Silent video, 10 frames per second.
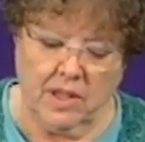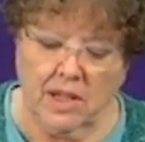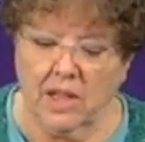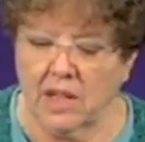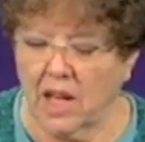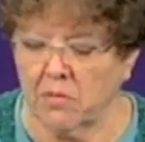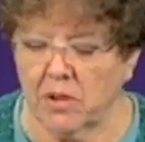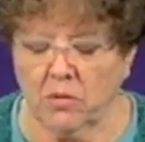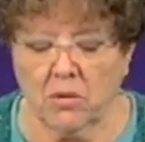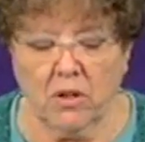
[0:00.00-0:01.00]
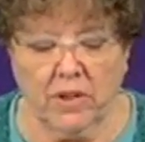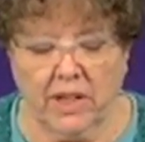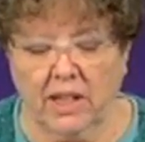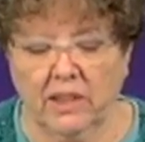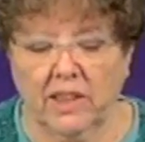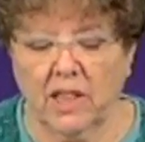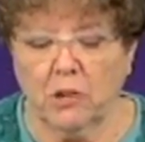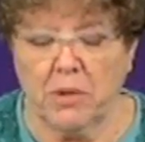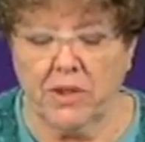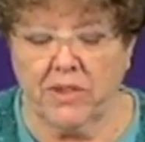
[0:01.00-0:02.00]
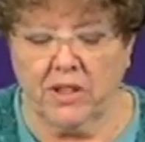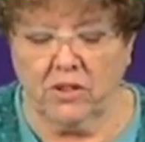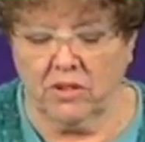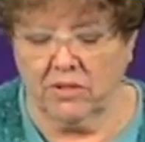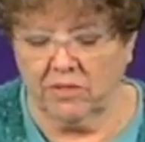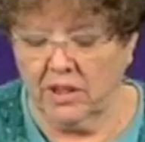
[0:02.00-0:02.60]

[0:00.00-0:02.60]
And I'm going to roll it a little bit thinner.